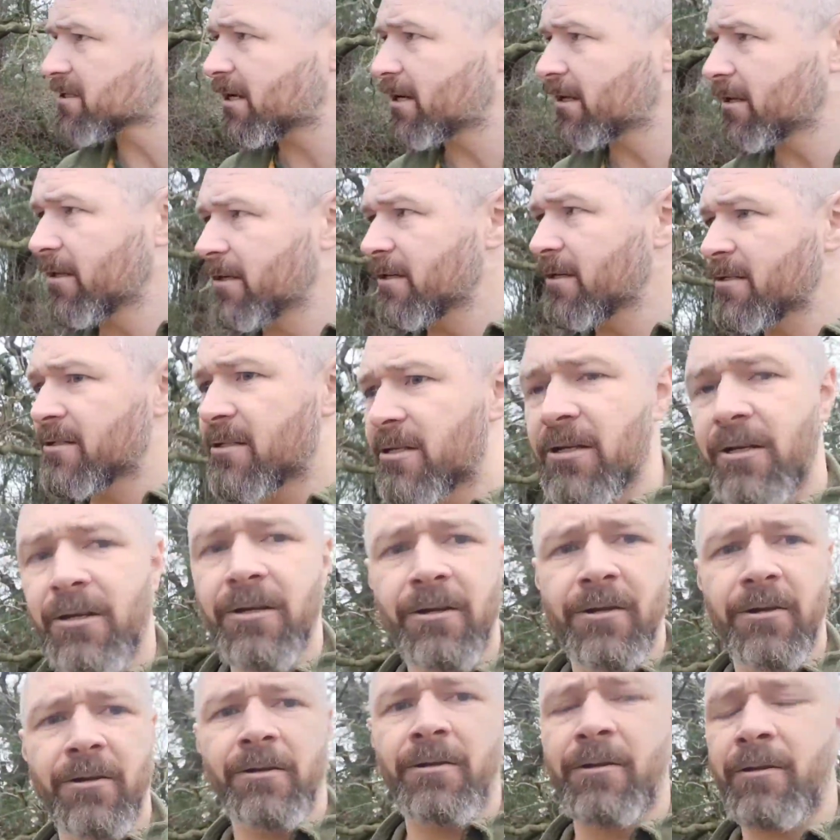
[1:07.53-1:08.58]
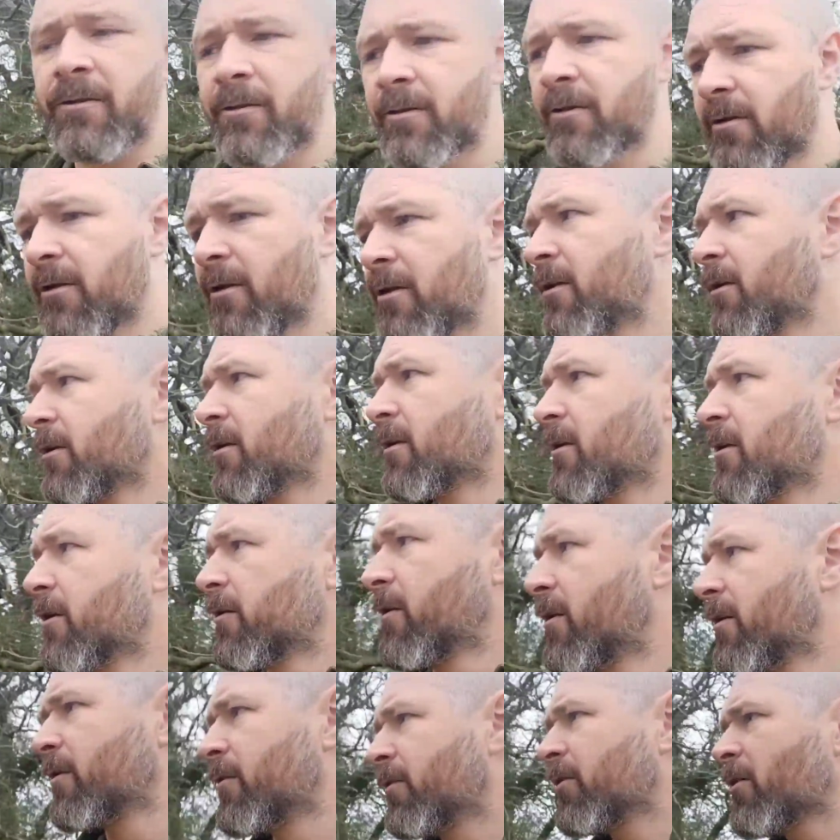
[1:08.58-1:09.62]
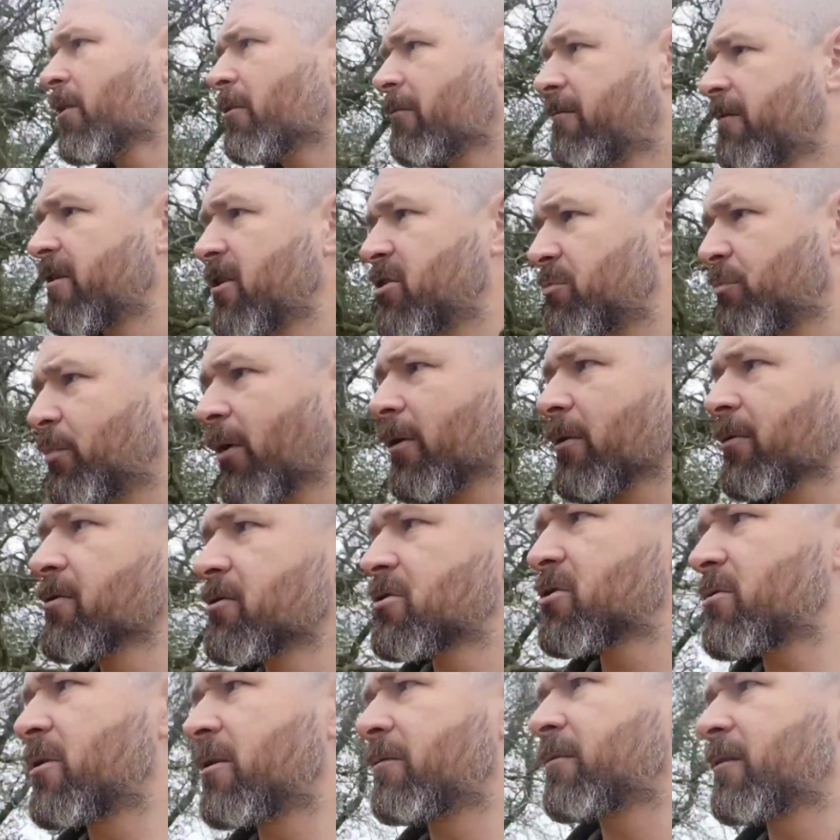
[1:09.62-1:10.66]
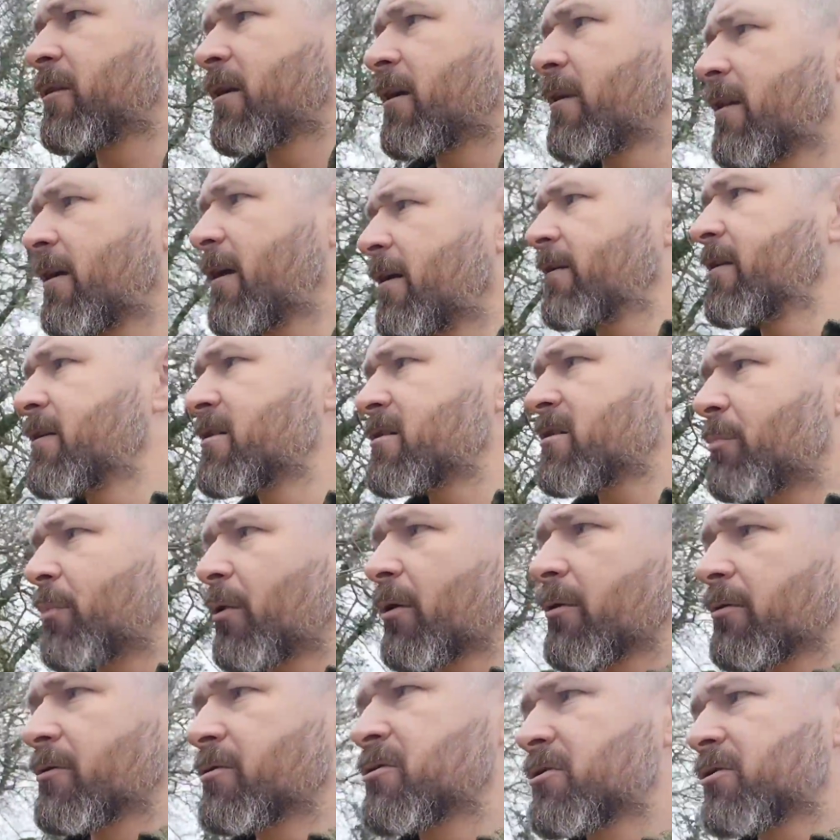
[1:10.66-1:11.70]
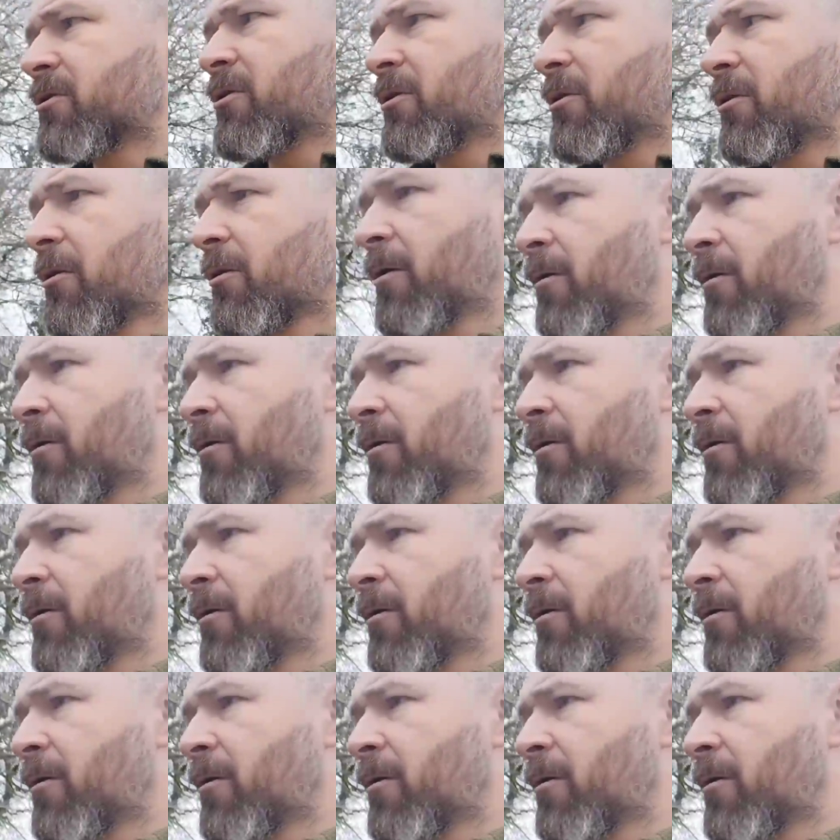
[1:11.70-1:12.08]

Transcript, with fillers: like these. They're not fish ponds or anything like that. These are ponds that